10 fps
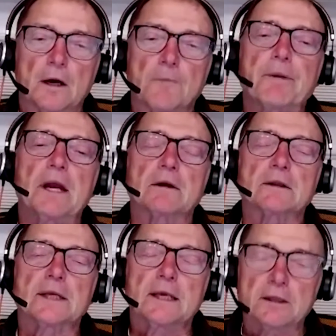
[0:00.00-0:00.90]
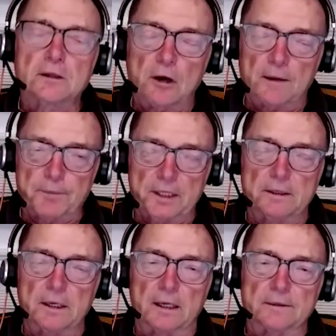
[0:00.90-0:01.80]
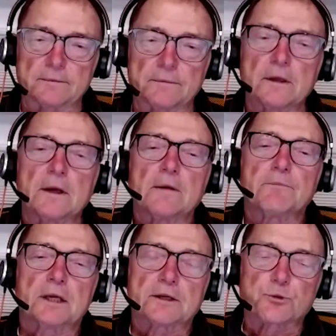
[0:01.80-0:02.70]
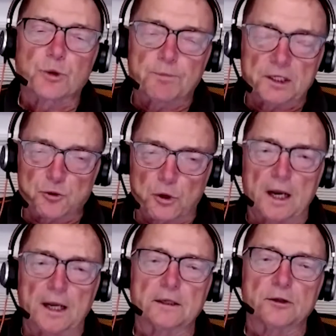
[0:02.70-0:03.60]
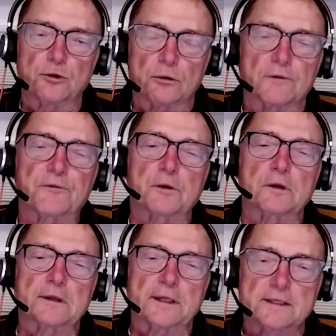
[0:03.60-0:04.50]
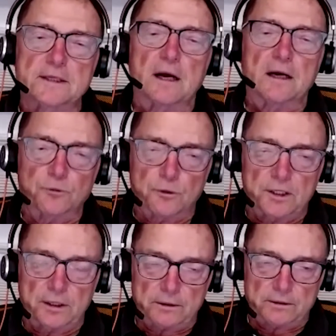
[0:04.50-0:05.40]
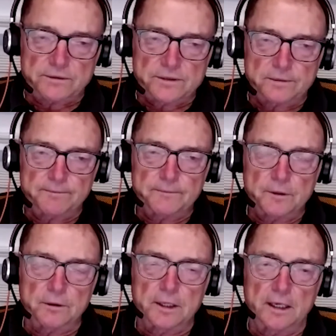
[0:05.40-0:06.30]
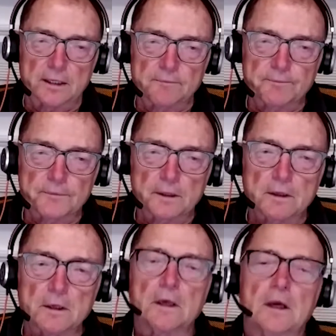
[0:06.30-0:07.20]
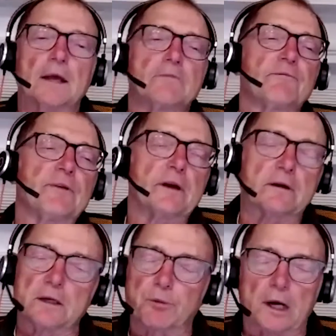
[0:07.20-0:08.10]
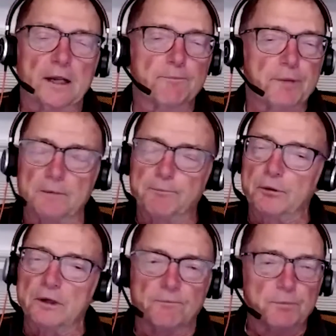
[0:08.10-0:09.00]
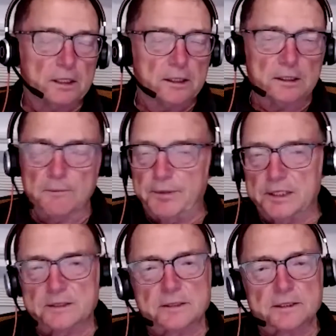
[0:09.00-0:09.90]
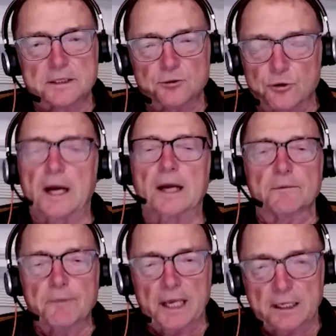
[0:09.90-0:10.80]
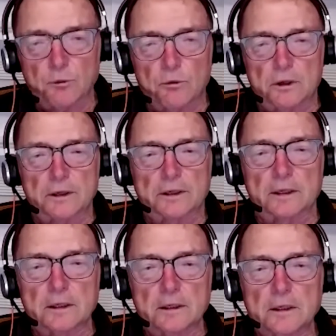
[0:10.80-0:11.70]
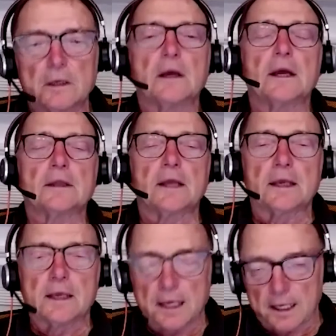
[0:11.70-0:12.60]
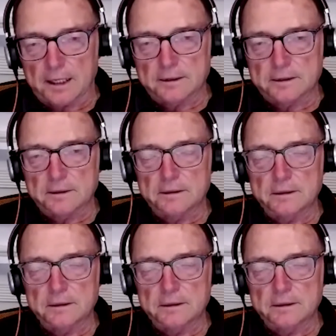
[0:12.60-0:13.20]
apparently cannot be done because we've been trying to do it for at least 100 years. Okay. And very bright people have been in the business and tried to make it work. And they can't.